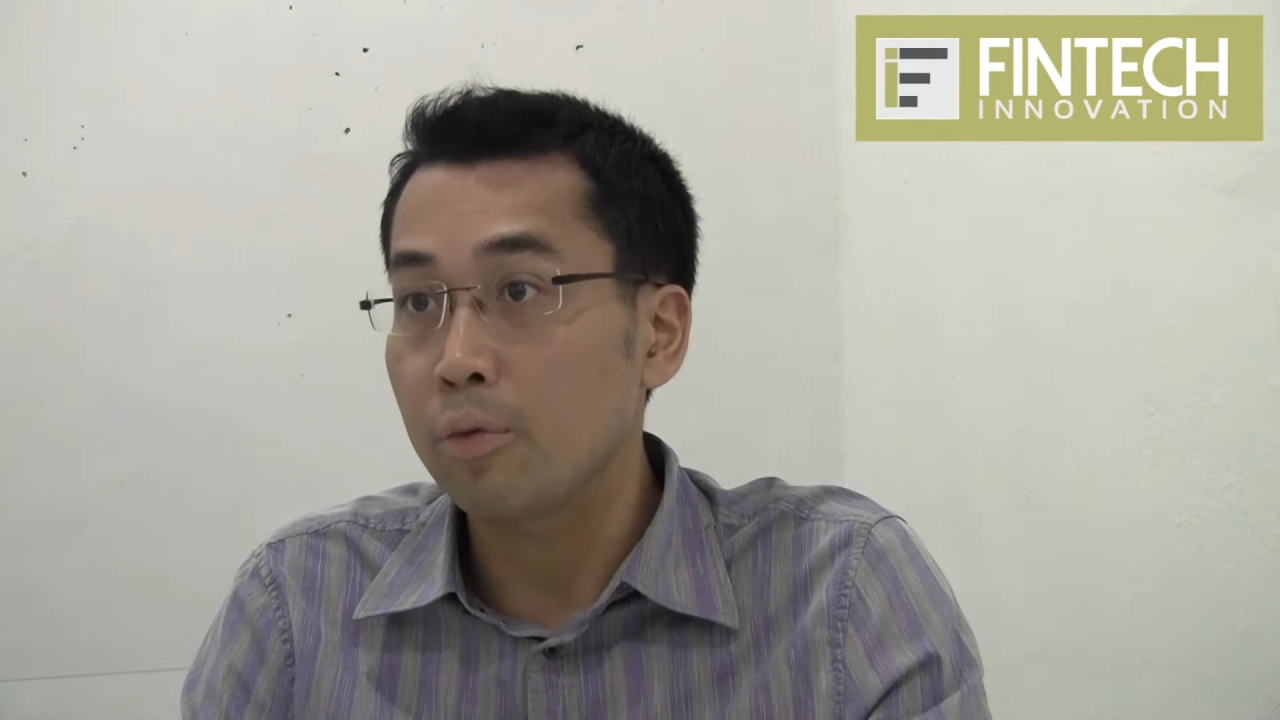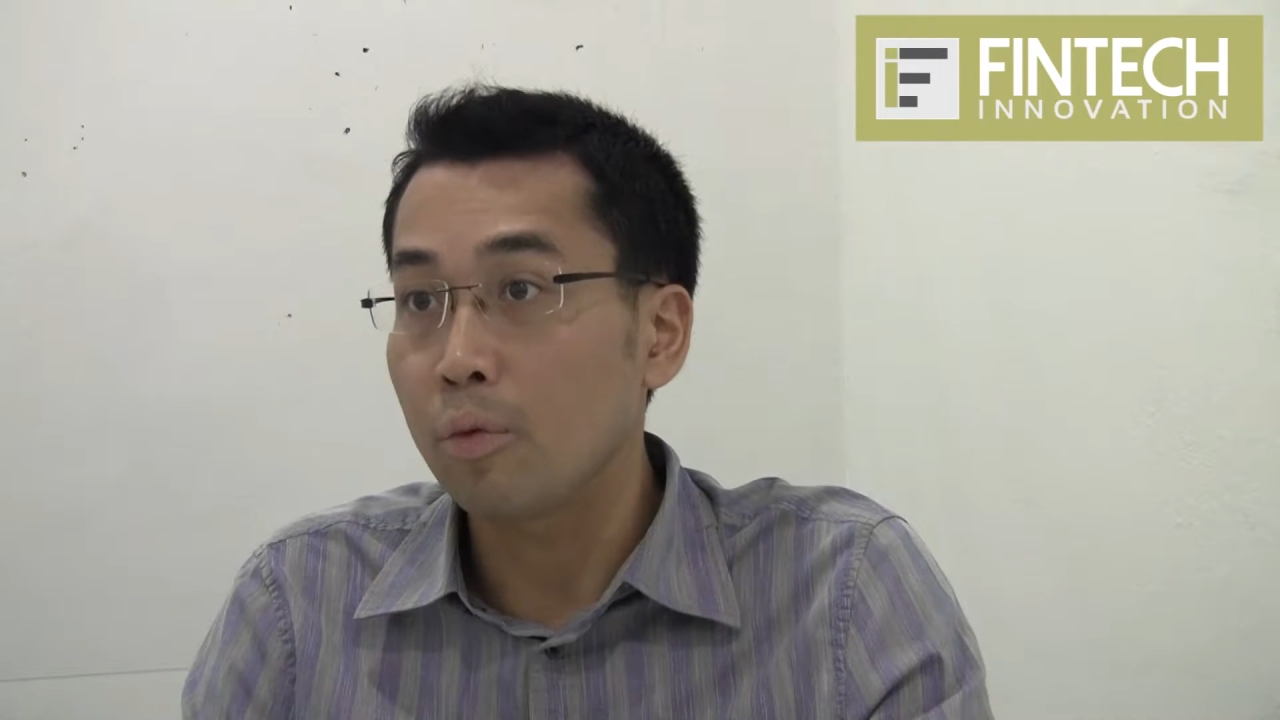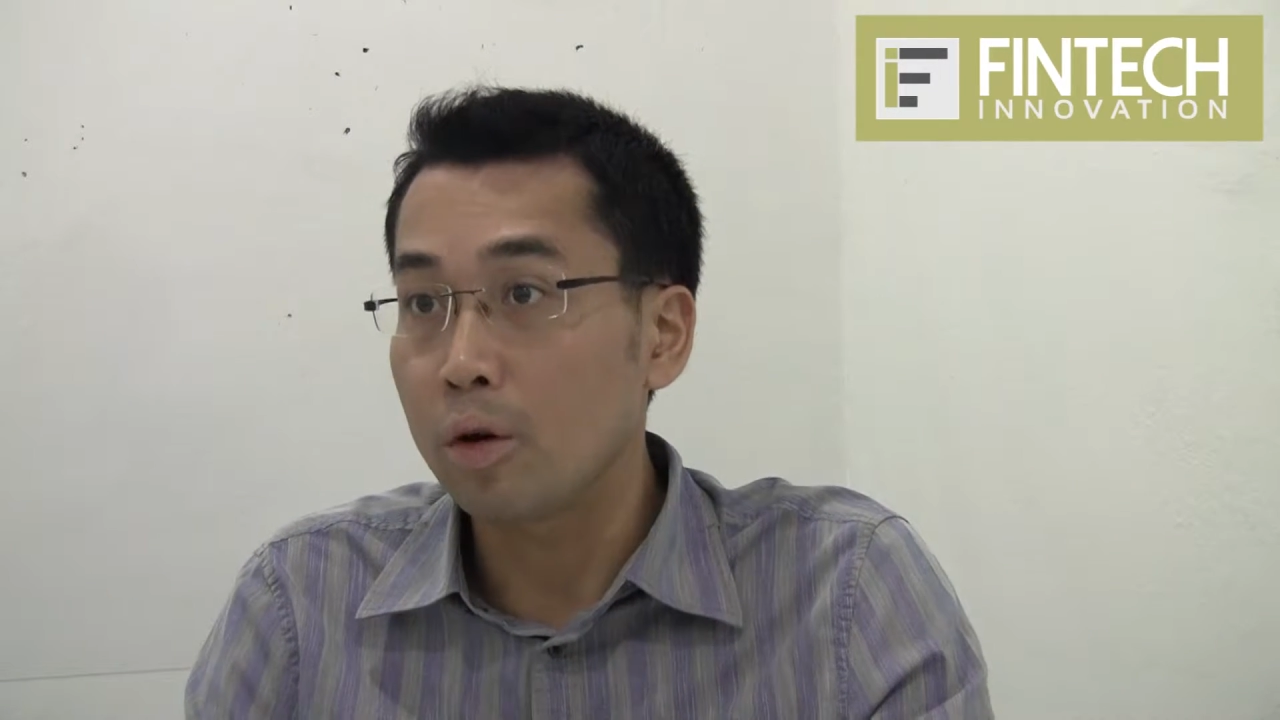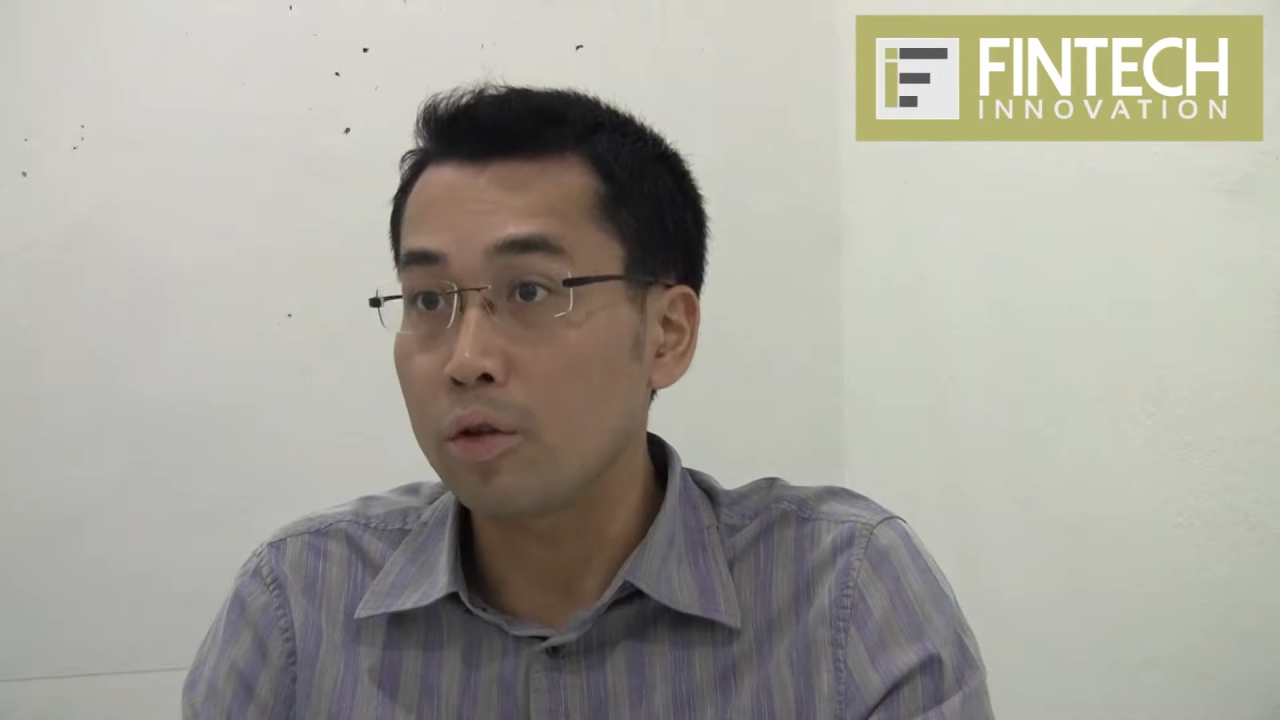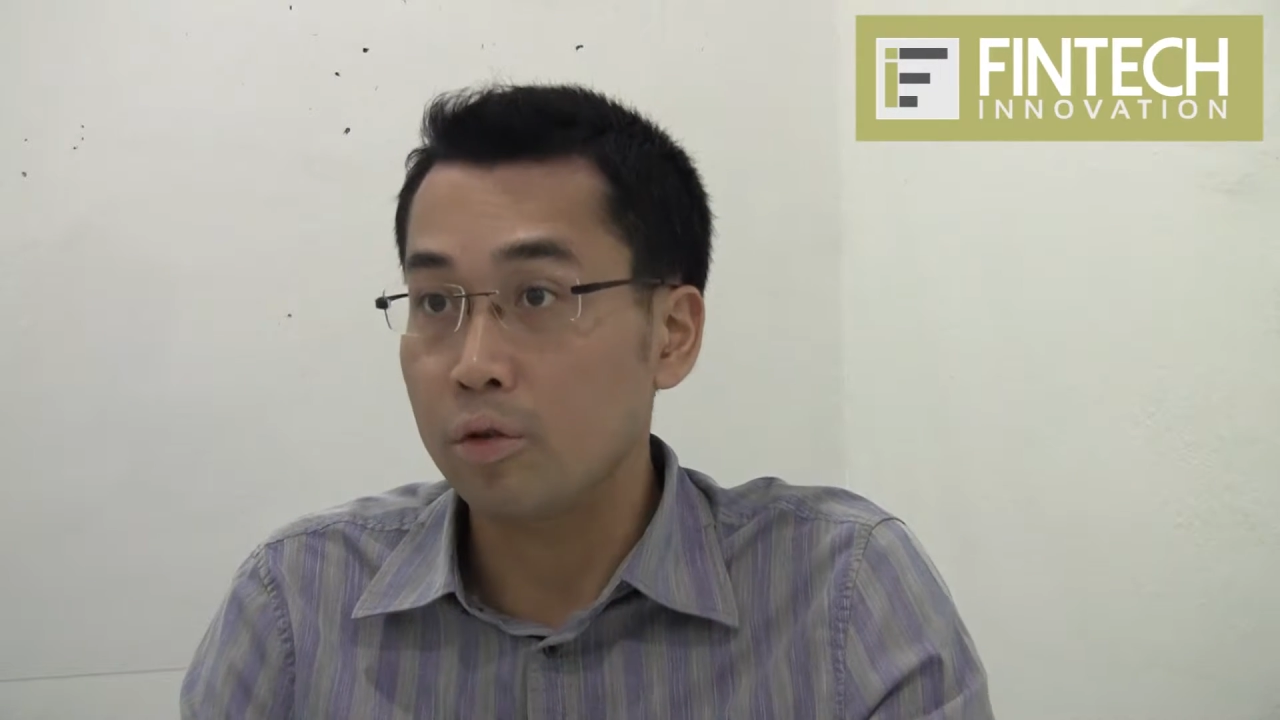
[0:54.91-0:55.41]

wants